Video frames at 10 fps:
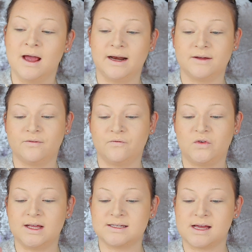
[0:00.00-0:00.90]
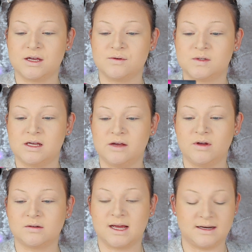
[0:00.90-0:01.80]
And for this I use the
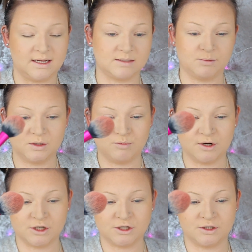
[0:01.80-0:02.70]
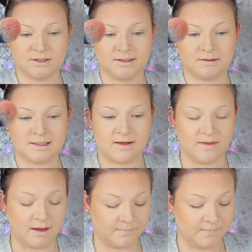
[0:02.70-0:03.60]
Real Techniques blush brush, just looks like
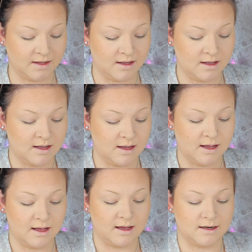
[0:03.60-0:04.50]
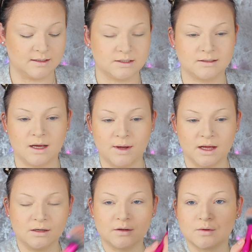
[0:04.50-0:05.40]
that. And I just go
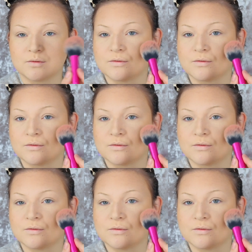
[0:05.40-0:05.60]
in.